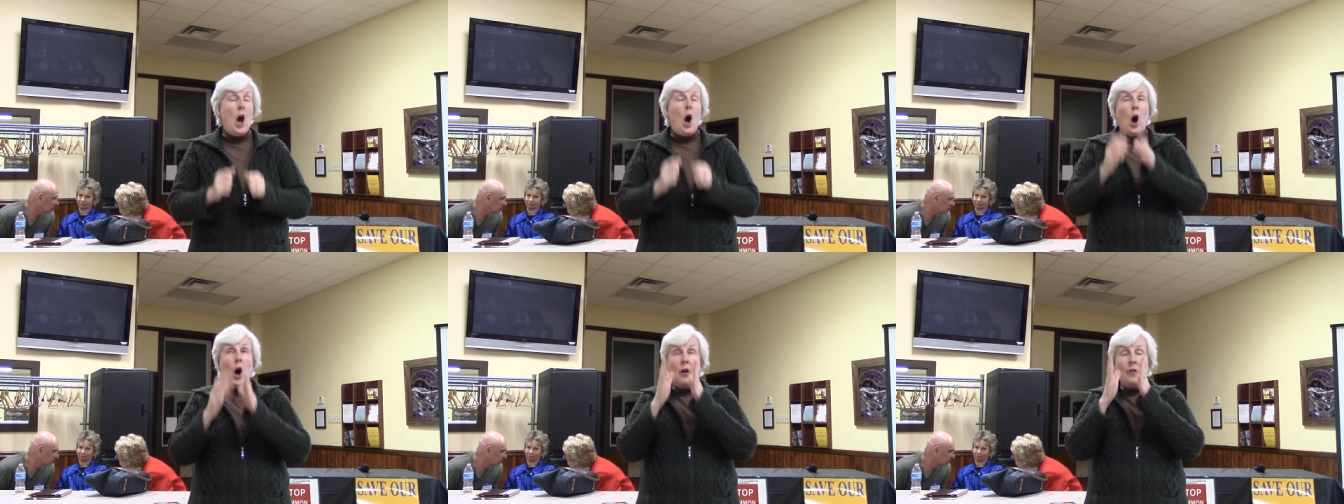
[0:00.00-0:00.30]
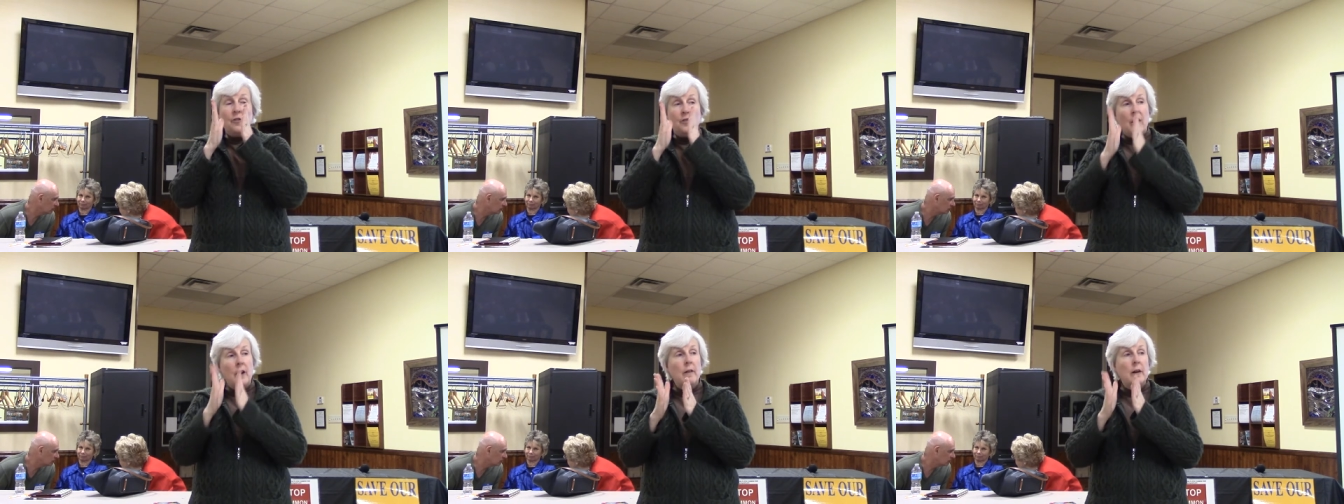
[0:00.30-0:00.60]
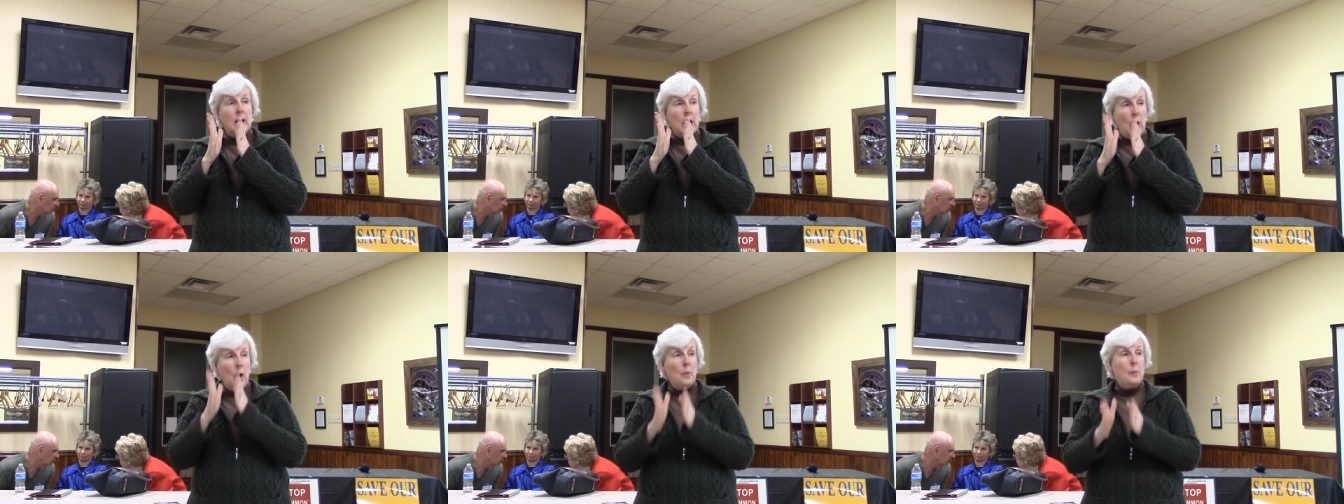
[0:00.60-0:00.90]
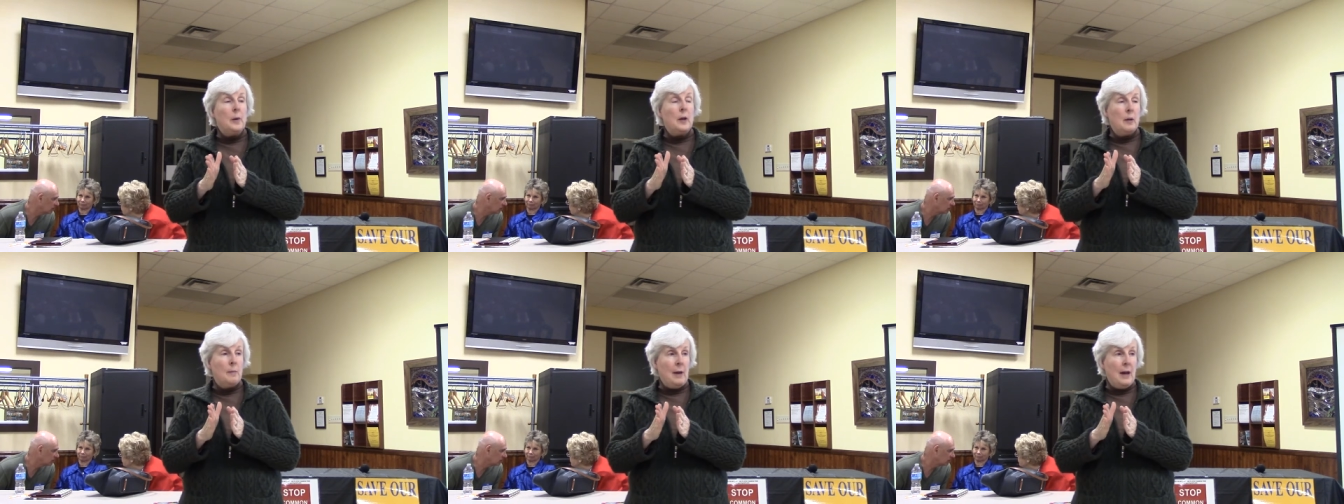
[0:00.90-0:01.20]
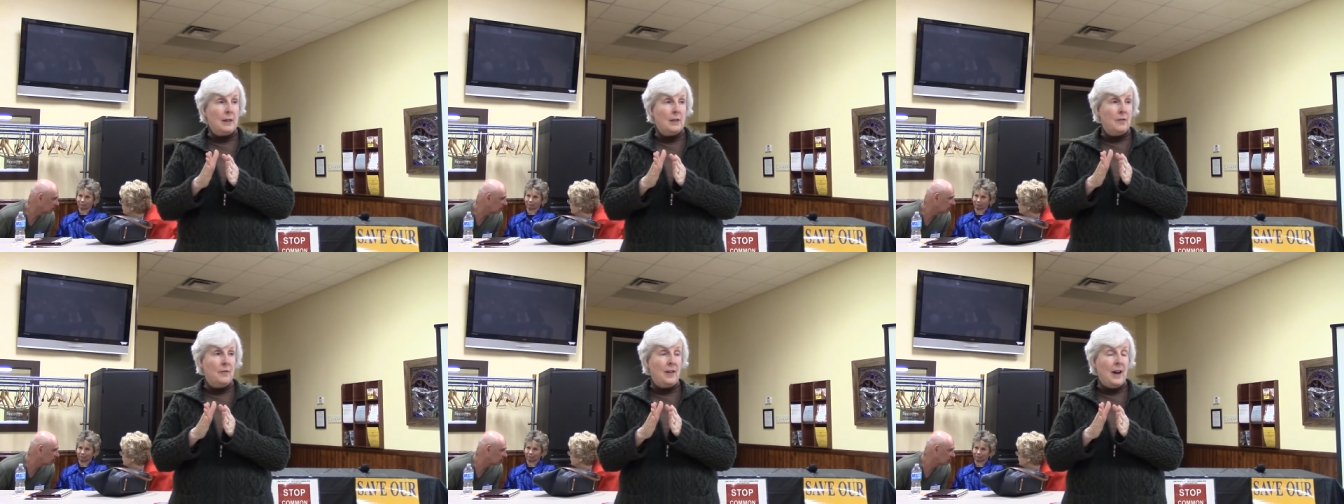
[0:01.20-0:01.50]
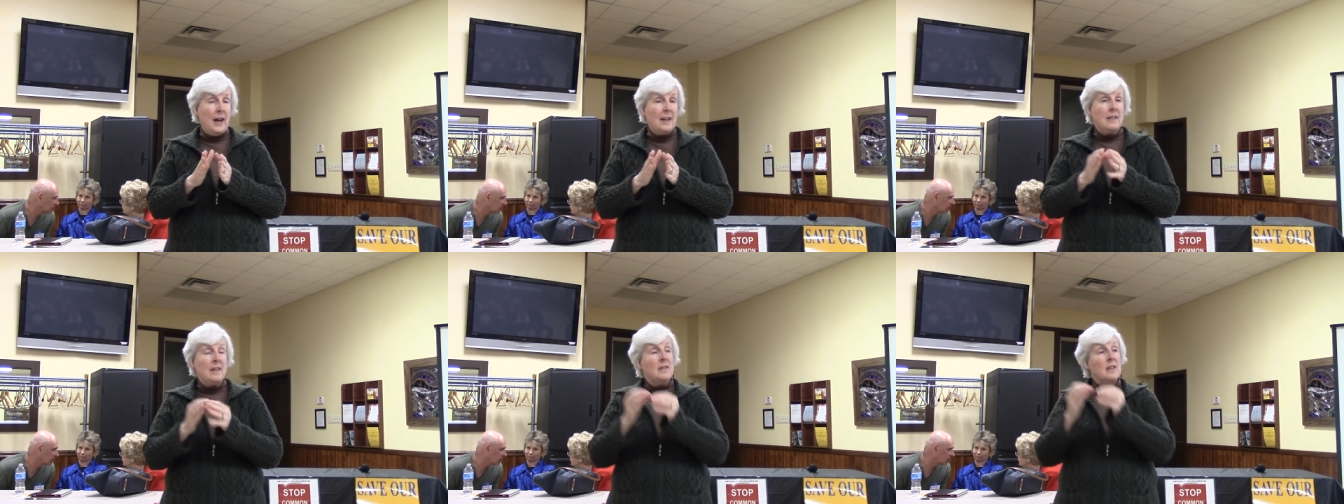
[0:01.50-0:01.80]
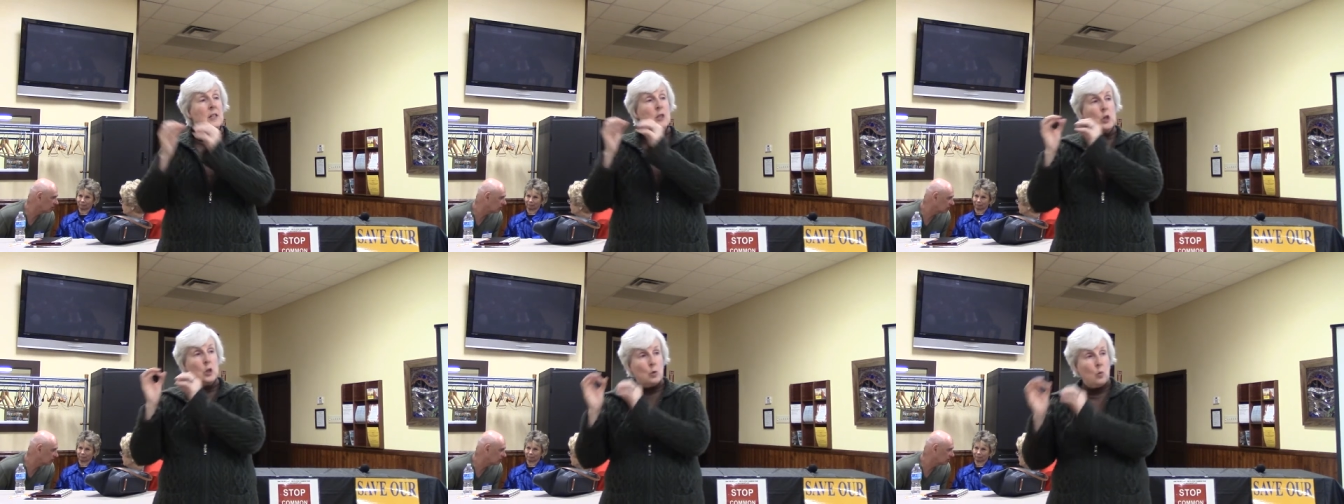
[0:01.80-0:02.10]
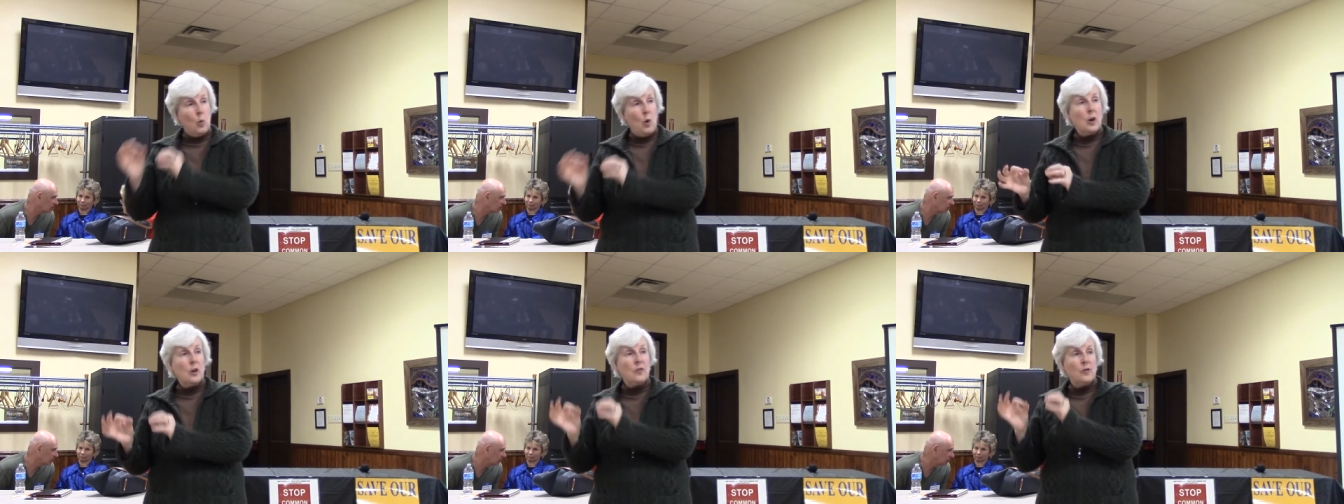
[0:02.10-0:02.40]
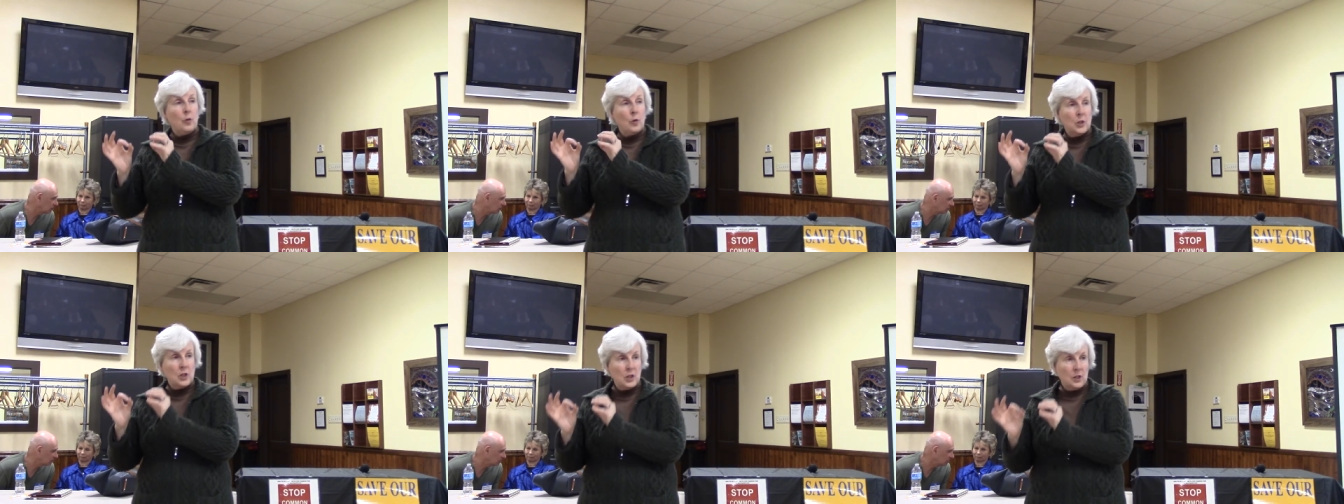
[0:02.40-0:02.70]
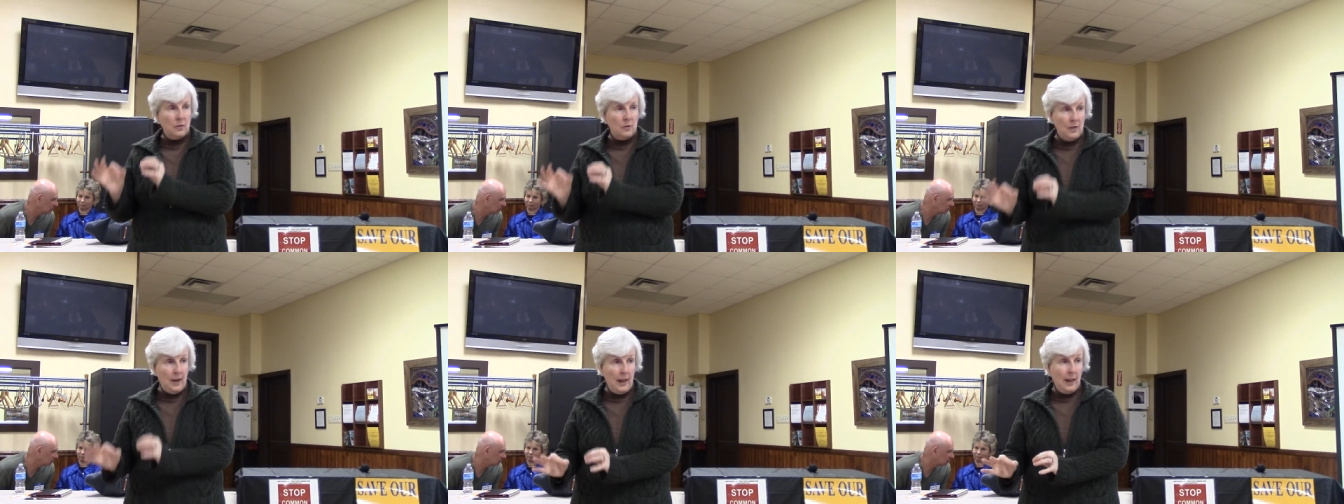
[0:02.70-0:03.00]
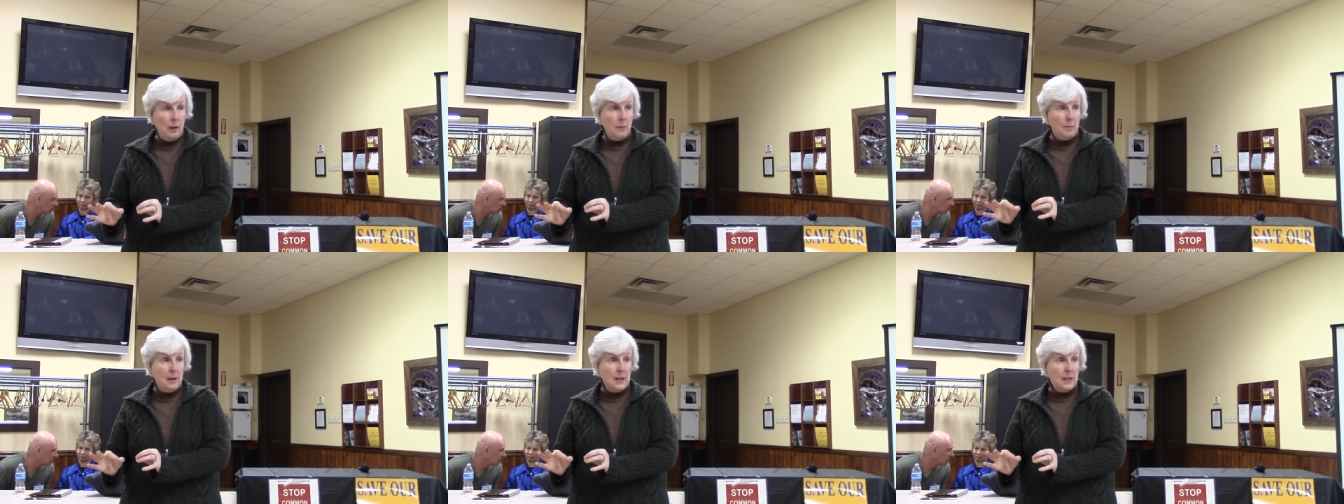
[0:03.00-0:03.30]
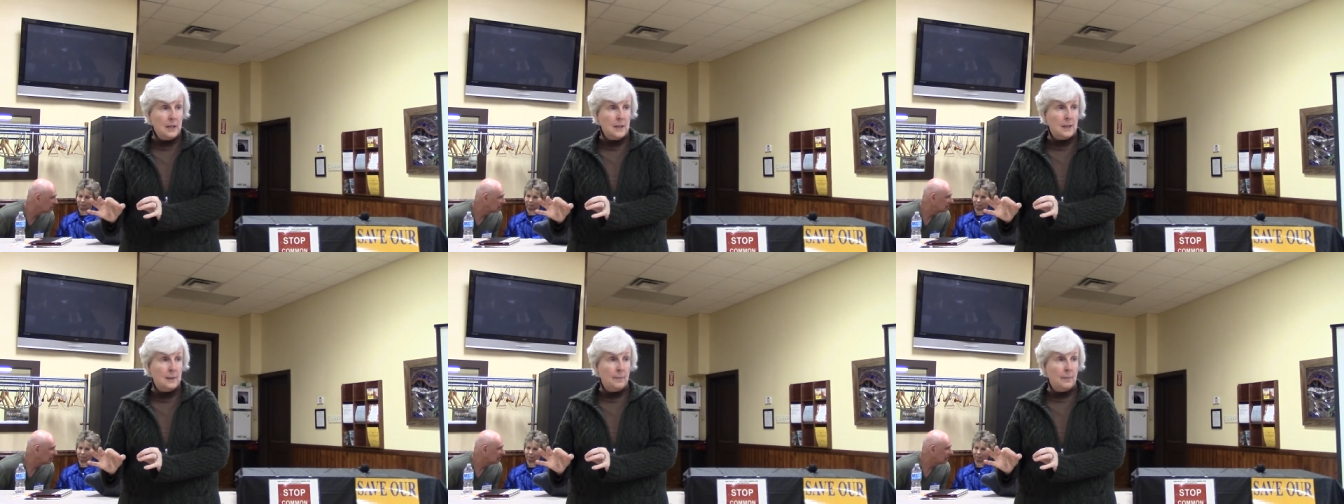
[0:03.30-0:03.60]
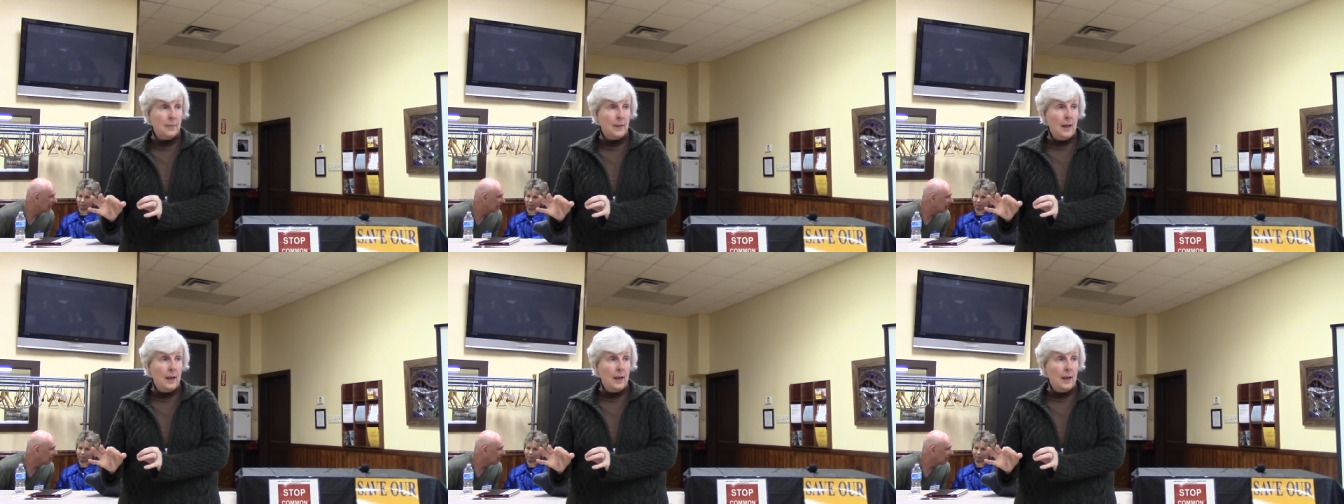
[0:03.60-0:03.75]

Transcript: are very open about the fact that this is workforce development.